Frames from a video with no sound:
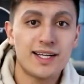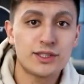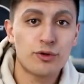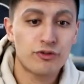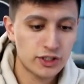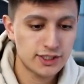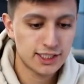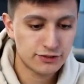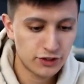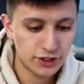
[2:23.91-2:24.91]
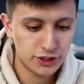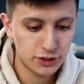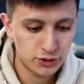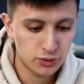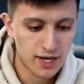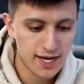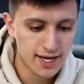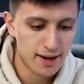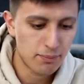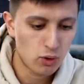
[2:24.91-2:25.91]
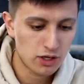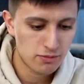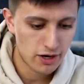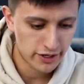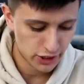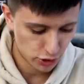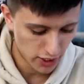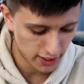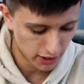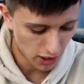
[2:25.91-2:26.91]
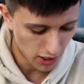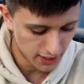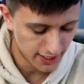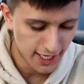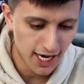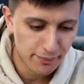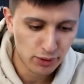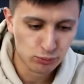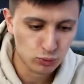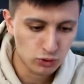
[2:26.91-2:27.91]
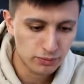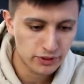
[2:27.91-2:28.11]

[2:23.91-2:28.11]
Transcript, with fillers: right, so first things first, you do get a Pokemon trading card game rule